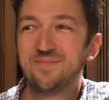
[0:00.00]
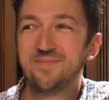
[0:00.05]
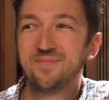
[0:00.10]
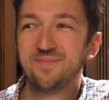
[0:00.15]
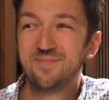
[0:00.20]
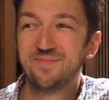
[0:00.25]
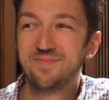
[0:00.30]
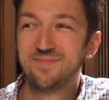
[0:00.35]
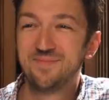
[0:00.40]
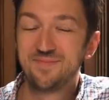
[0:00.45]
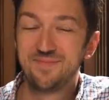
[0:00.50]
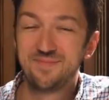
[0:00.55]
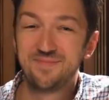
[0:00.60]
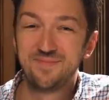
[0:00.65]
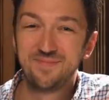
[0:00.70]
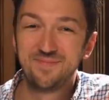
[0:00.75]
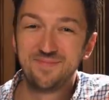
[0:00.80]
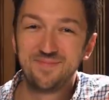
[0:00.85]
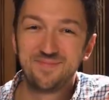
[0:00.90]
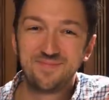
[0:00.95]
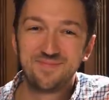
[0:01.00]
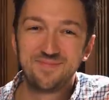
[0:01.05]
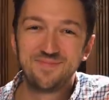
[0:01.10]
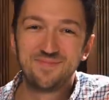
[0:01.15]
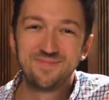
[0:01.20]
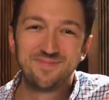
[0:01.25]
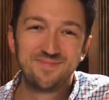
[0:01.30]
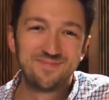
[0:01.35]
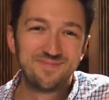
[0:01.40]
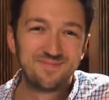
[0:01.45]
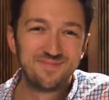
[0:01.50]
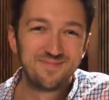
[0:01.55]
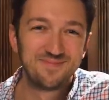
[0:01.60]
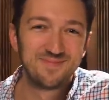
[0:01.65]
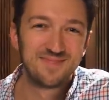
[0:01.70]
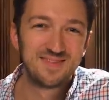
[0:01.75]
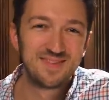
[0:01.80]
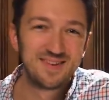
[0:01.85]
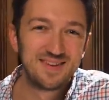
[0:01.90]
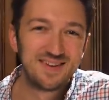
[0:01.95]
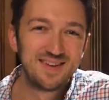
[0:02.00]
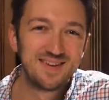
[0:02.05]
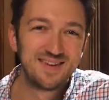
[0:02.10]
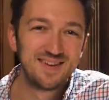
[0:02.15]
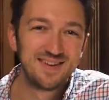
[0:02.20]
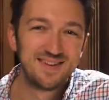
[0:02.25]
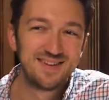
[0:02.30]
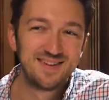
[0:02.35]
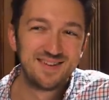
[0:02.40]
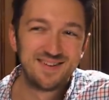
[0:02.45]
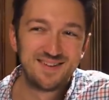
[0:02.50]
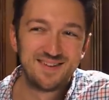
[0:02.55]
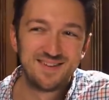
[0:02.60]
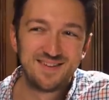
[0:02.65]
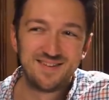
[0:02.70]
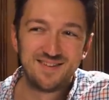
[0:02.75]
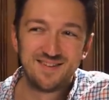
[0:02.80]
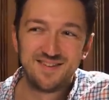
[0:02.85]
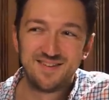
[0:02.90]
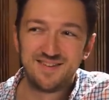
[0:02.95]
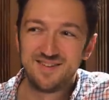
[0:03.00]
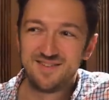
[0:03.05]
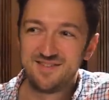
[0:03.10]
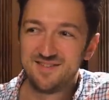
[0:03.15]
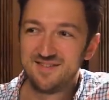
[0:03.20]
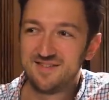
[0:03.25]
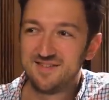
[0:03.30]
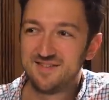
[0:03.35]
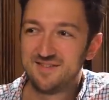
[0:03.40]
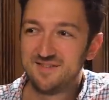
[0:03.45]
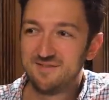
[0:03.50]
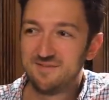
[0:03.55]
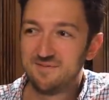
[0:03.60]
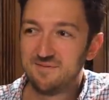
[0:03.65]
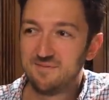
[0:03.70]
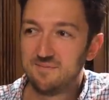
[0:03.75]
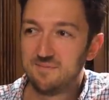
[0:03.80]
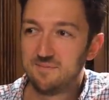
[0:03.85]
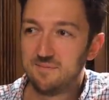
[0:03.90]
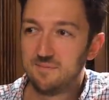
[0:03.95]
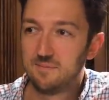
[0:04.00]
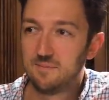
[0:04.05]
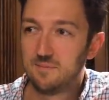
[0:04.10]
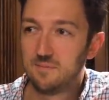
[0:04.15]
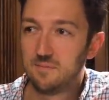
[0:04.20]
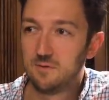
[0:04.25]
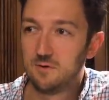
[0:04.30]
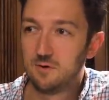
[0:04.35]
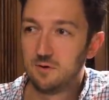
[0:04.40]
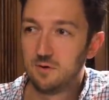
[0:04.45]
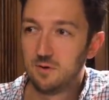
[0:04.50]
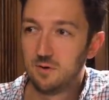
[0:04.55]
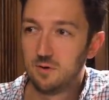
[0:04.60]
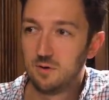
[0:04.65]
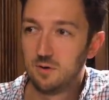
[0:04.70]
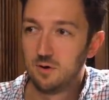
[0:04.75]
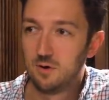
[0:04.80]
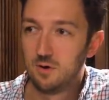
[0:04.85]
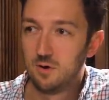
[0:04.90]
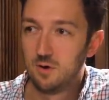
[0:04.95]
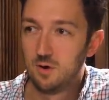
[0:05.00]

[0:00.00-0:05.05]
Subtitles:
The person shown says nothing.